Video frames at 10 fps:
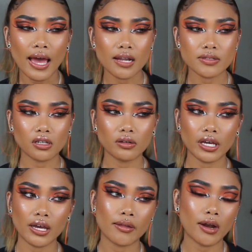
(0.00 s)
And I was like,
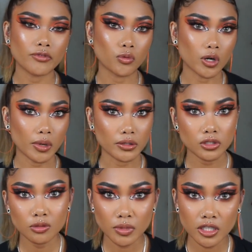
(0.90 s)
okay, I don't have to worry about
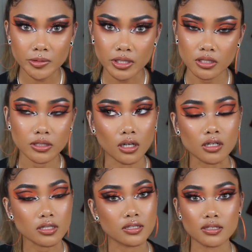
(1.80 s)
too much because the
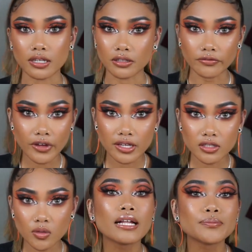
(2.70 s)
dog's inside the fence.